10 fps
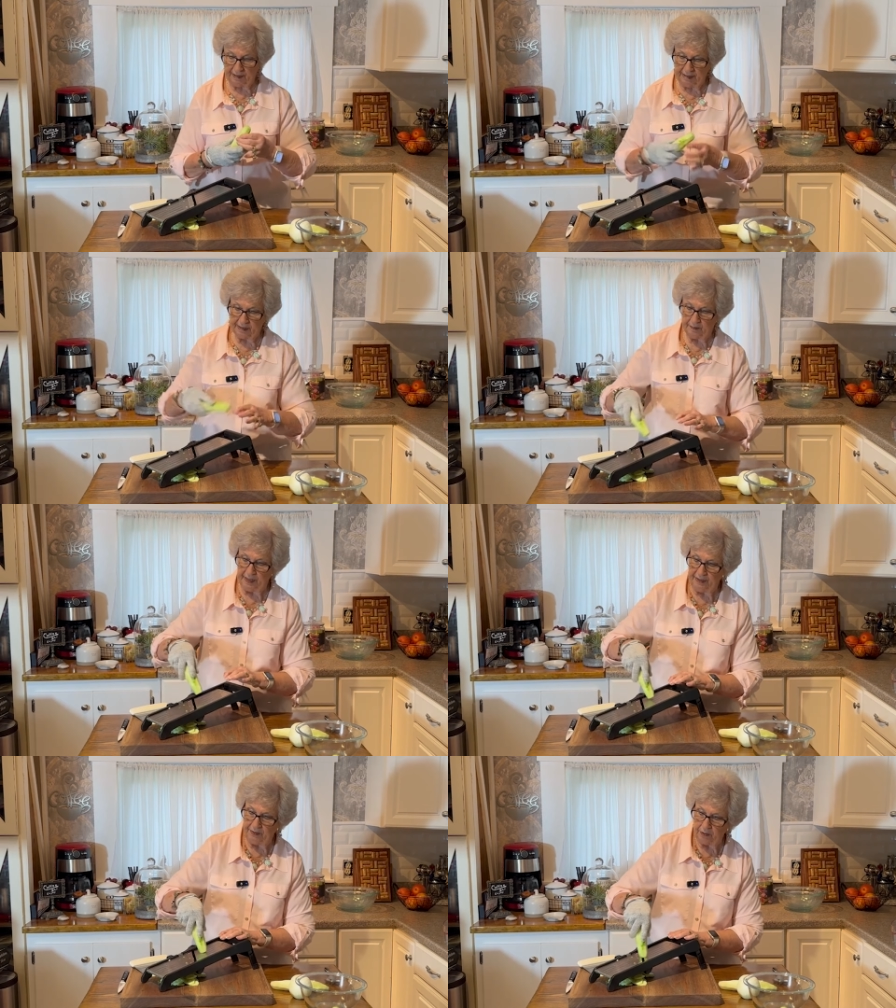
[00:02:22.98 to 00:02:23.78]
it's
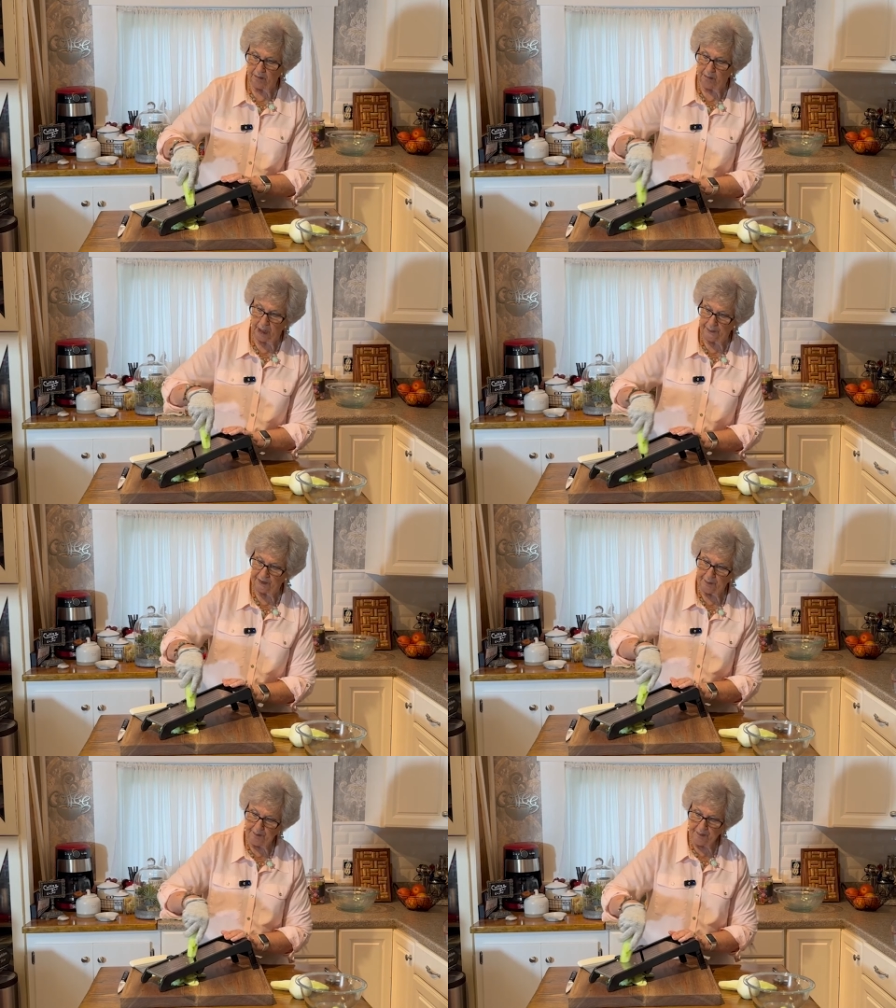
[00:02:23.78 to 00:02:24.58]
been in there a
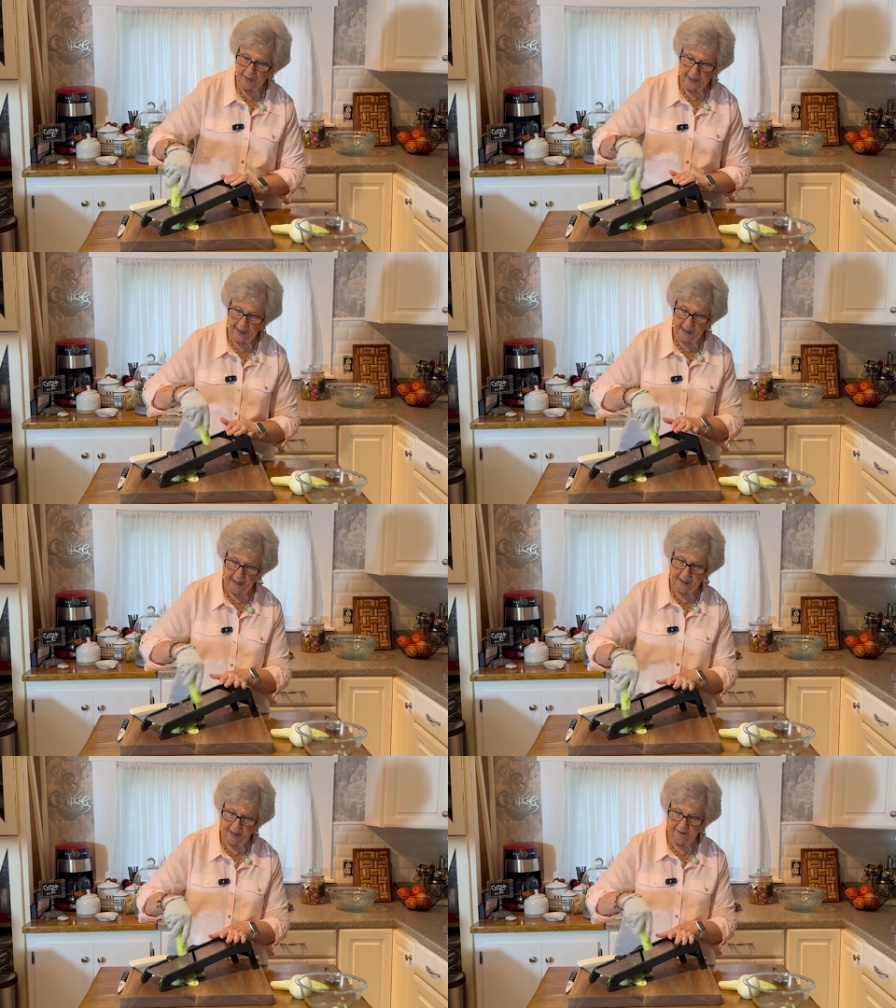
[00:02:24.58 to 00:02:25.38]
month
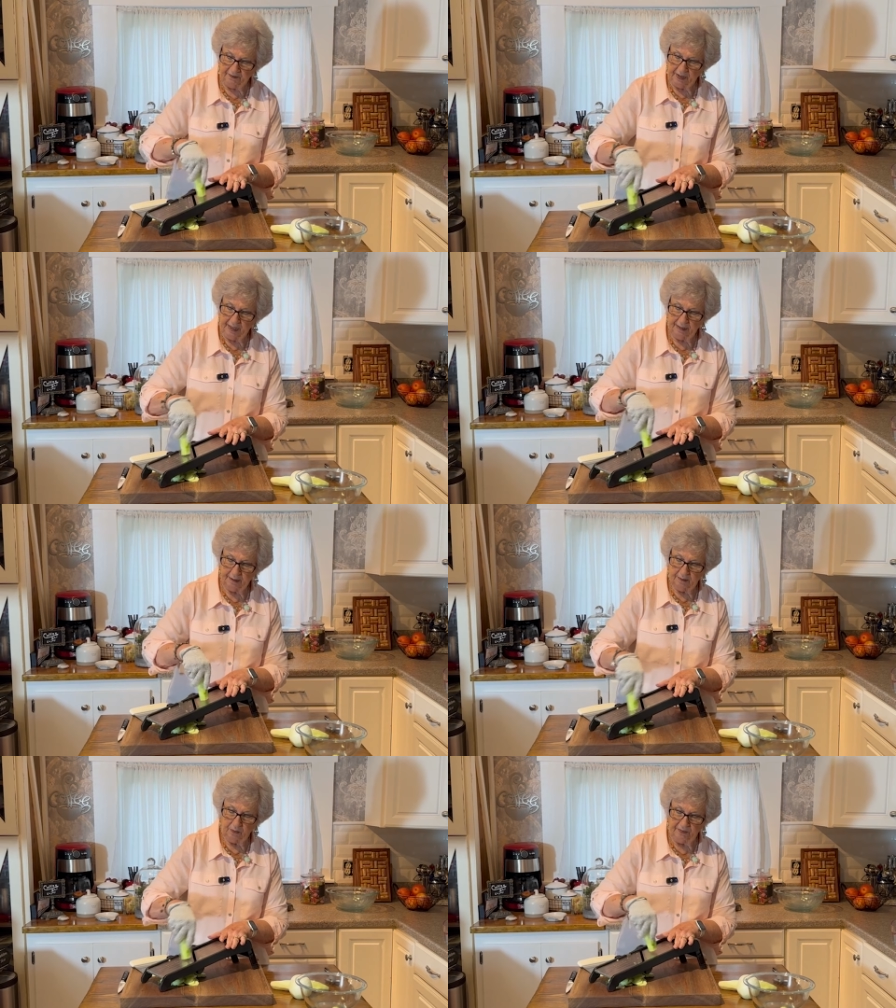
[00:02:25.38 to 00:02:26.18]
and uh,
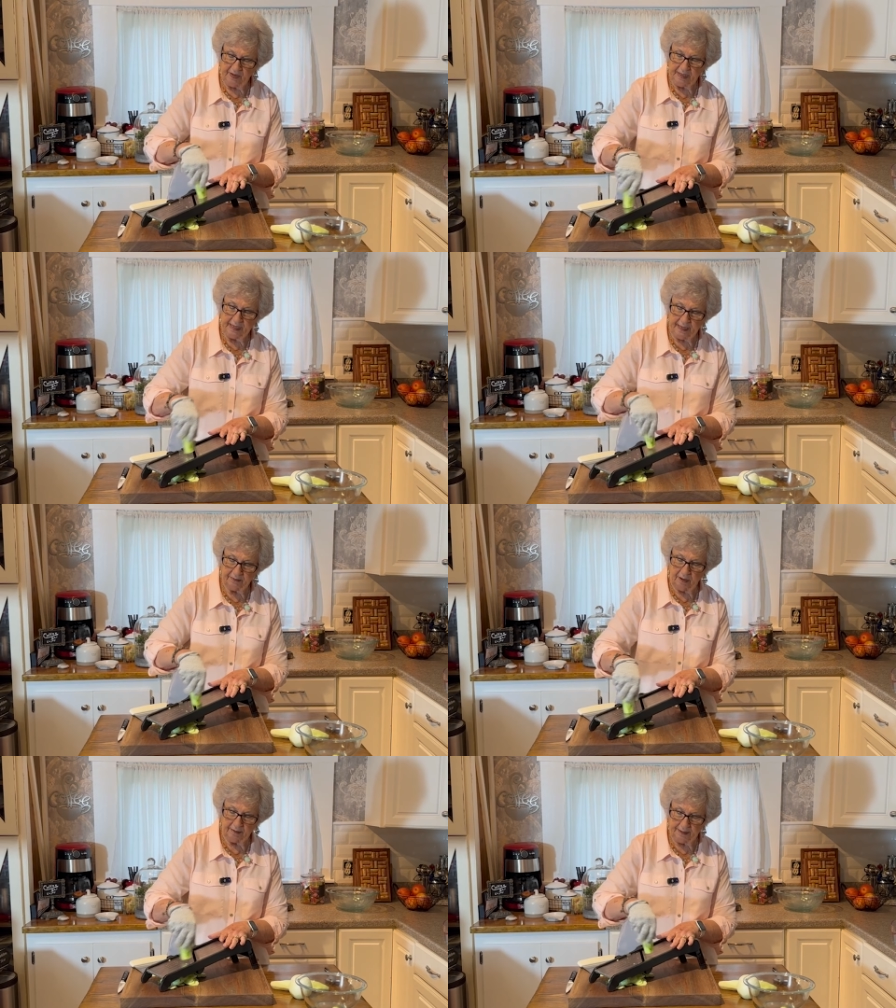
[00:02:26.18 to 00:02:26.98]
we've ate
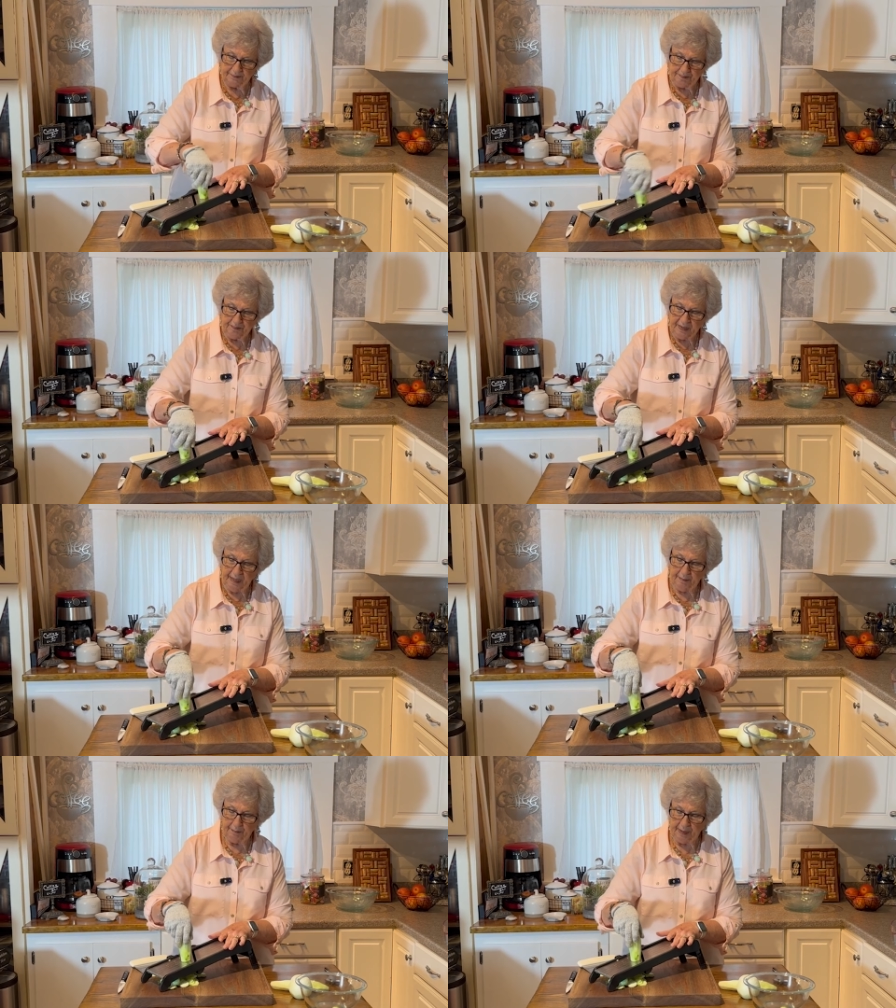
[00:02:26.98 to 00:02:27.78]
down on it.
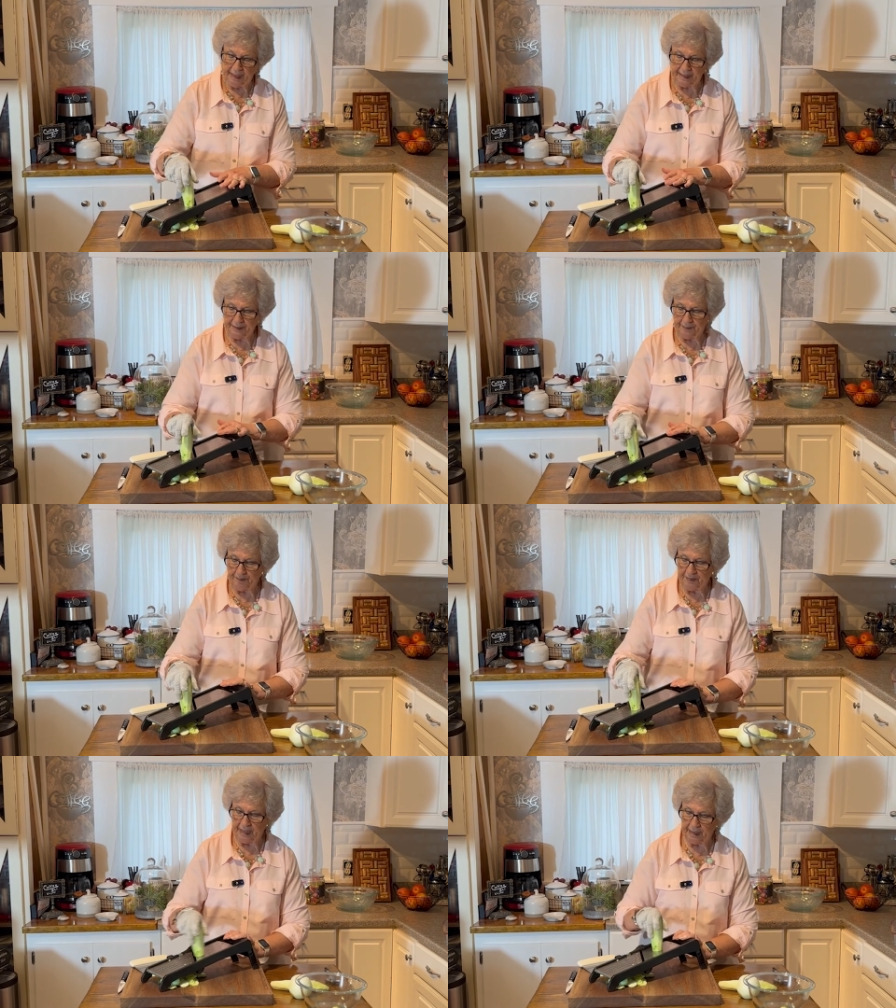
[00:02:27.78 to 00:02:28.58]
But
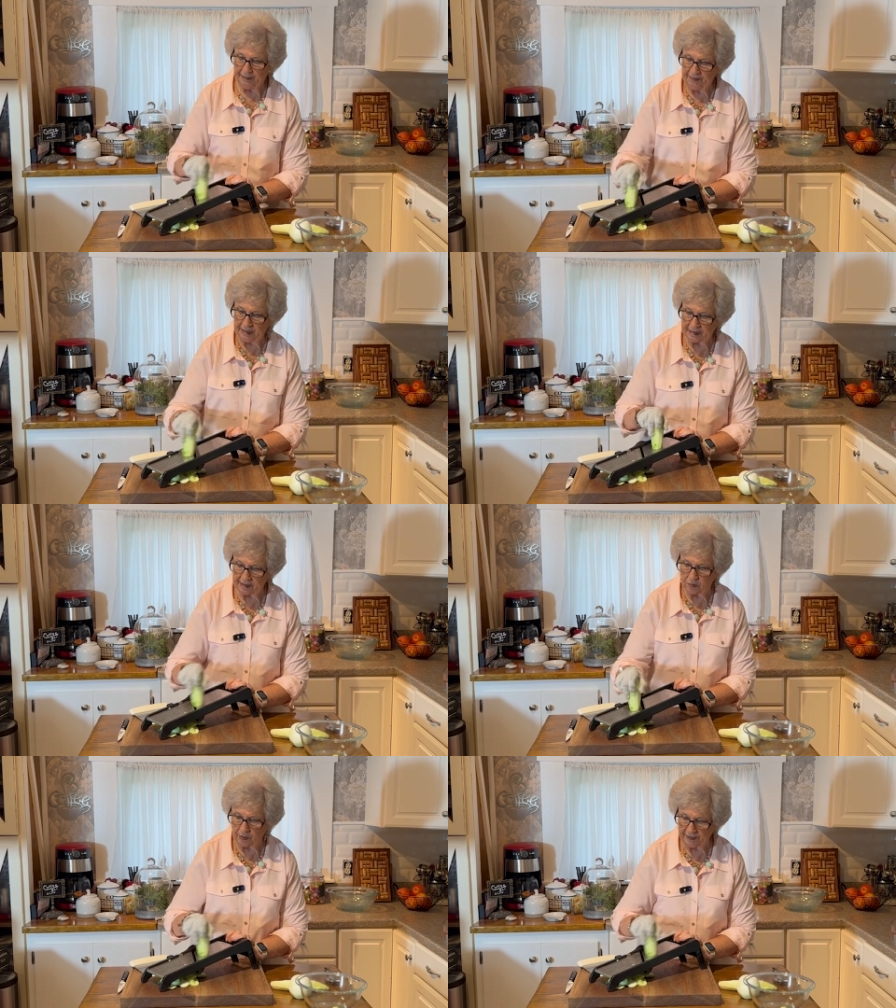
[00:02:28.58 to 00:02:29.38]
this
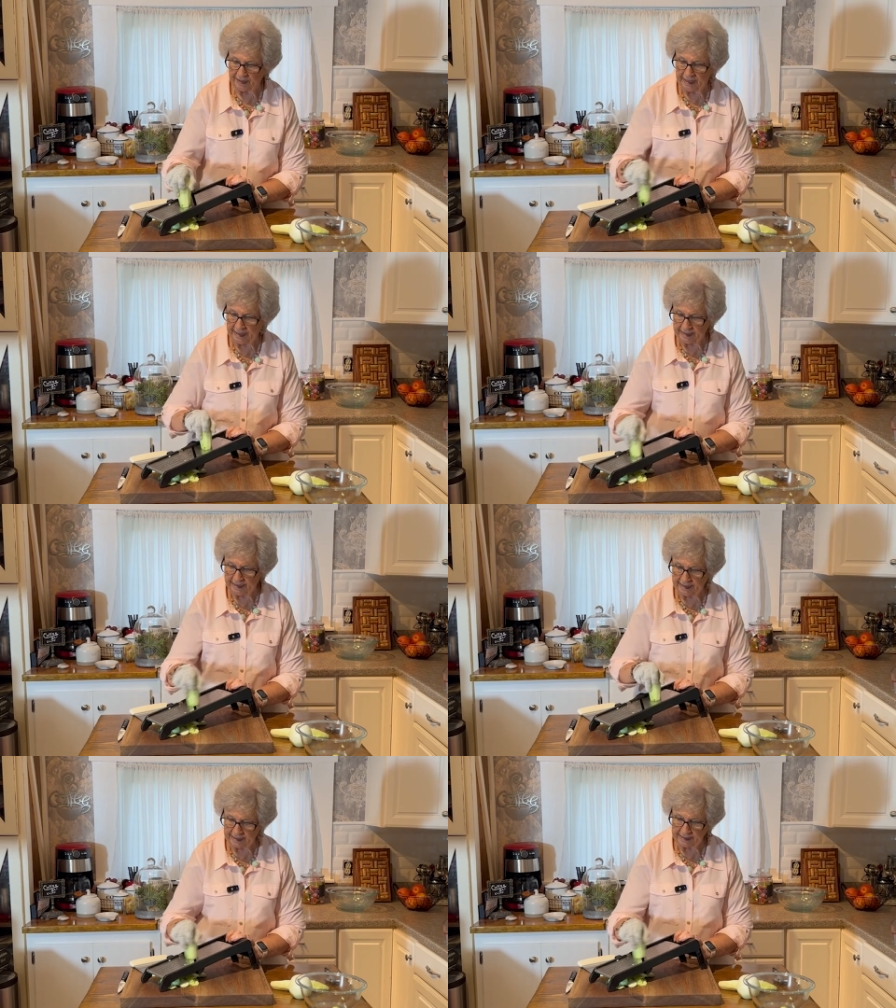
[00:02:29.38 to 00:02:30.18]
is one of the
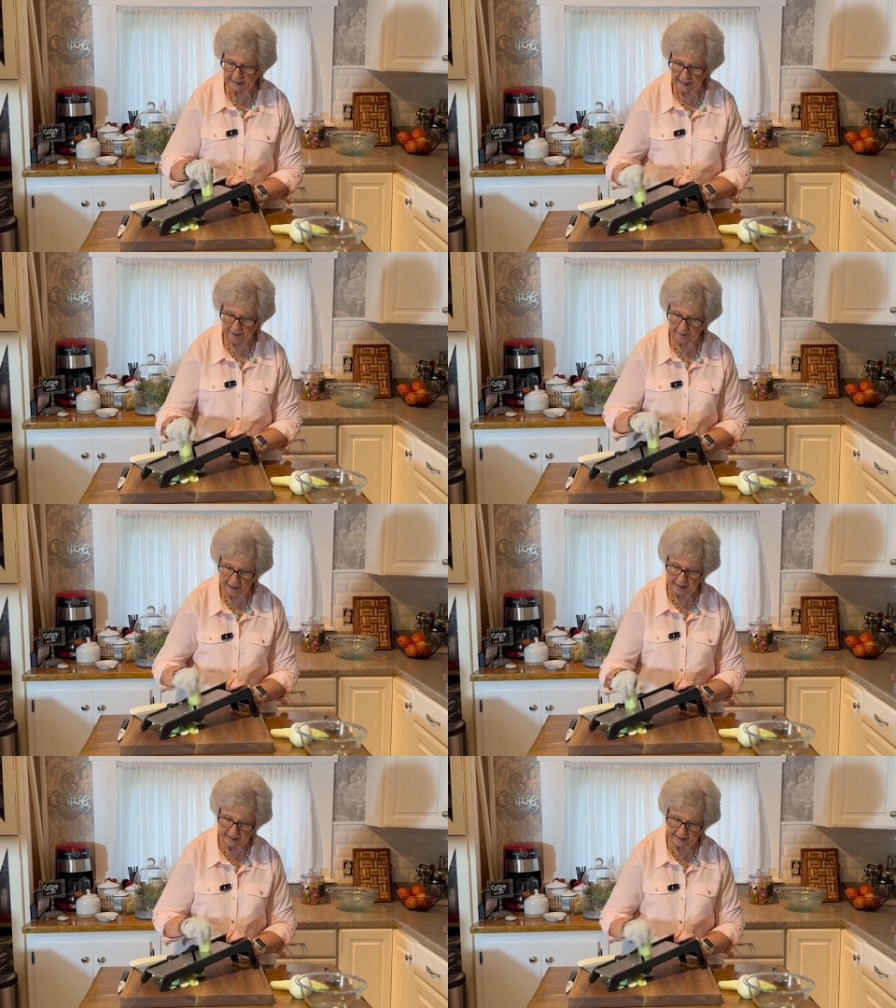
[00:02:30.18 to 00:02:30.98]
easiest and
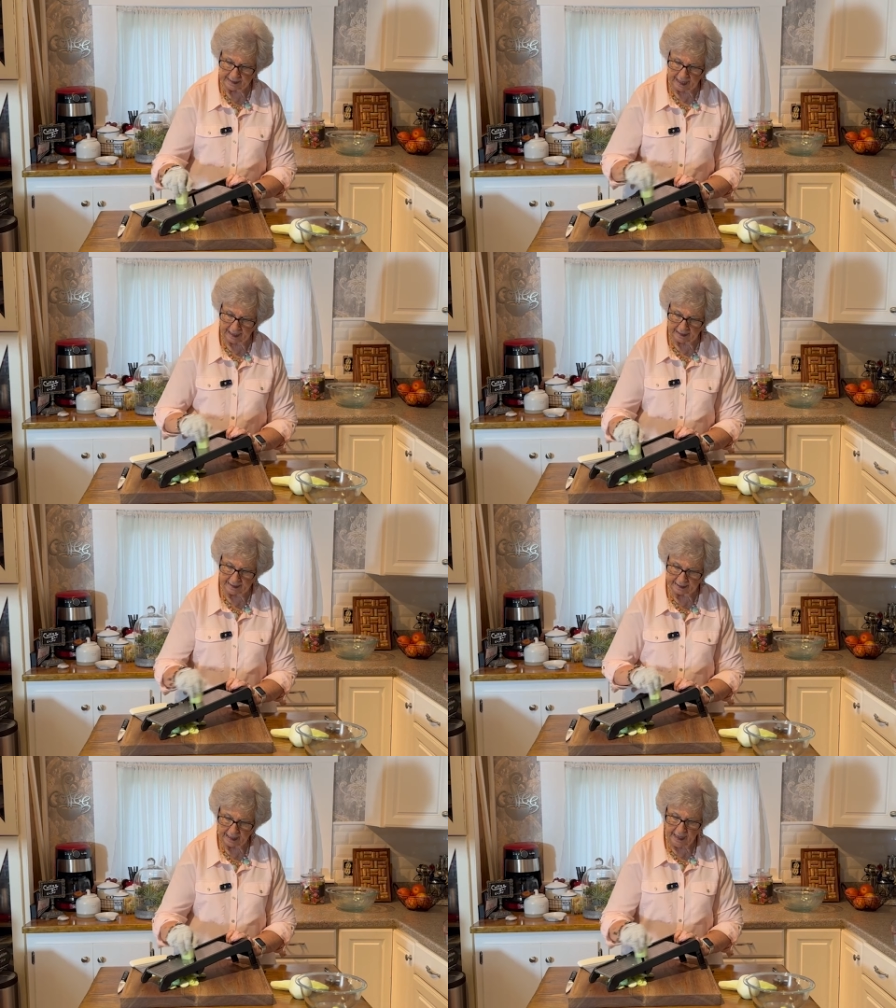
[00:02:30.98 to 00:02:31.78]
best
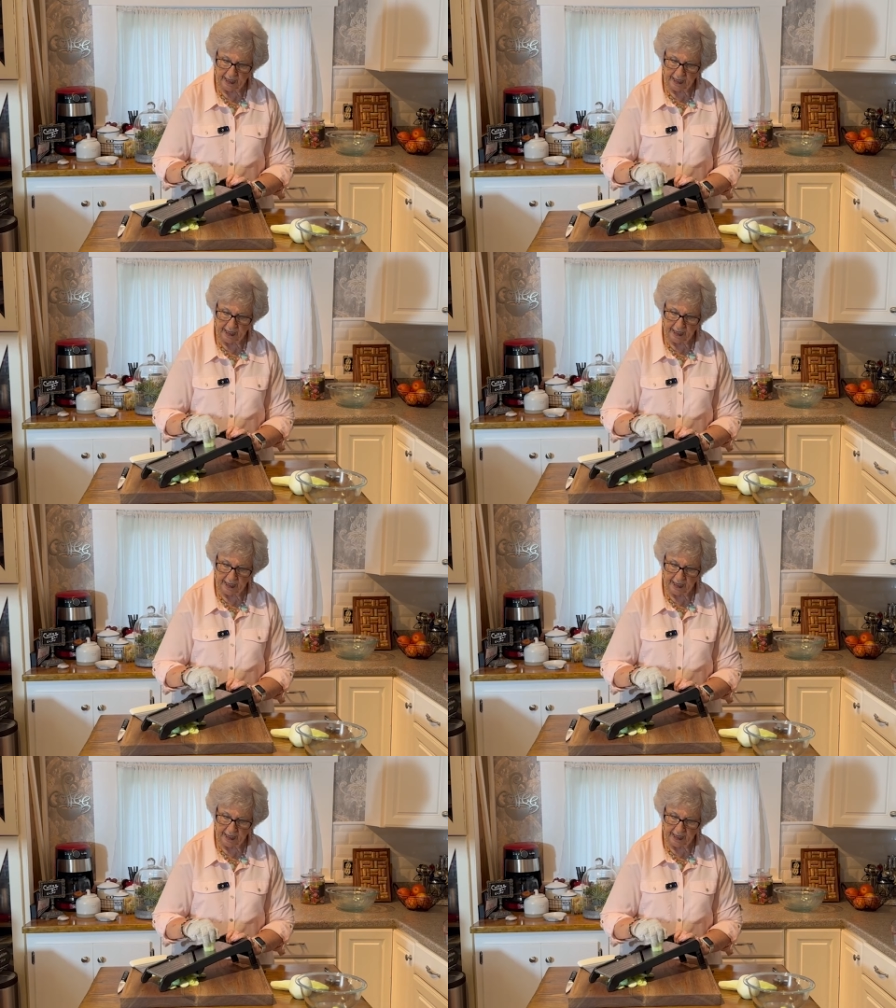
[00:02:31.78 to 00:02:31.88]
salads.